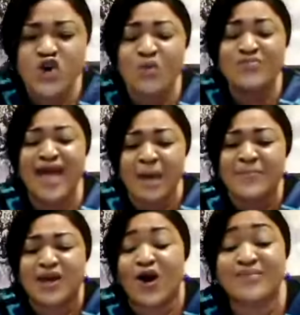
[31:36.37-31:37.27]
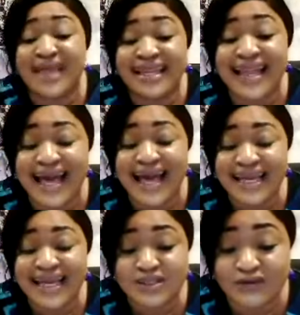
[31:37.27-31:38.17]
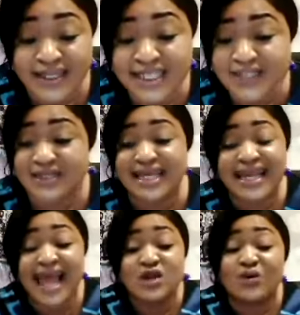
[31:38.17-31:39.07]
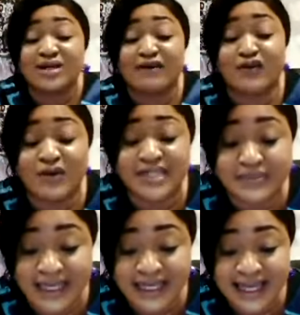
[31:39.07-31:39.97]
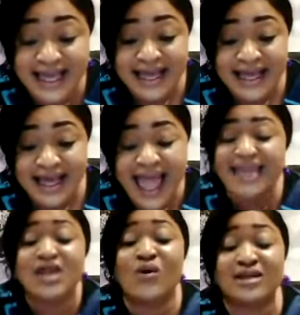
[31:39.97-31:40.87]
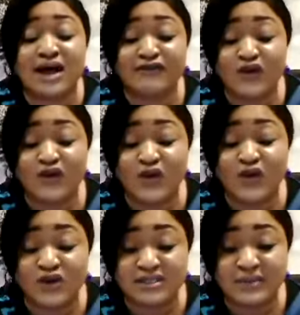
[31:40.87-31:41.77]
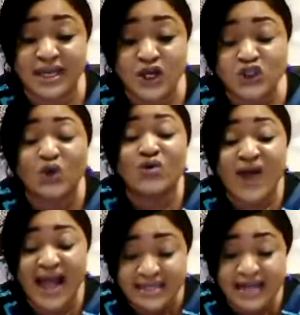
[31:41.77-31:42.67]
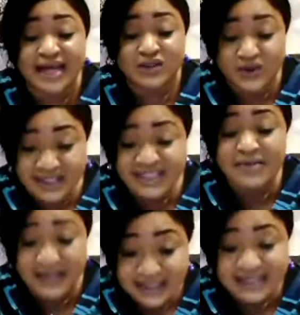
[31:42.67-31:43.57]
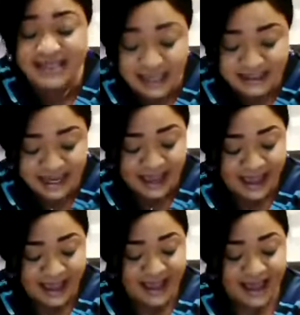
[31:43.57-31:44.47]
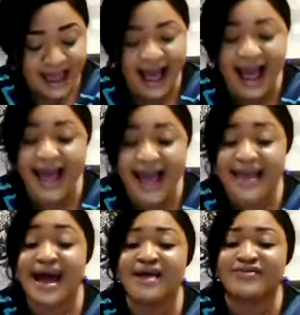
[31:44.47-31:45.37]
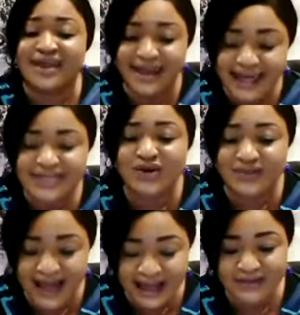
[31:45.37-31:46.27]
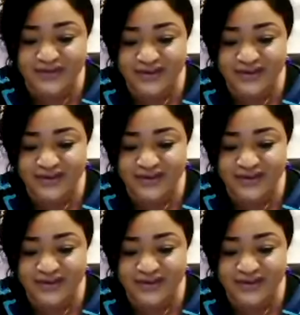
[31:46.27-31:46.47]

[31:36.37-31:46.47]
You now become the light of life. Jesus said, anyone that follows me, anyone that follows me. So right now, as you see me seated here, I have the light of life.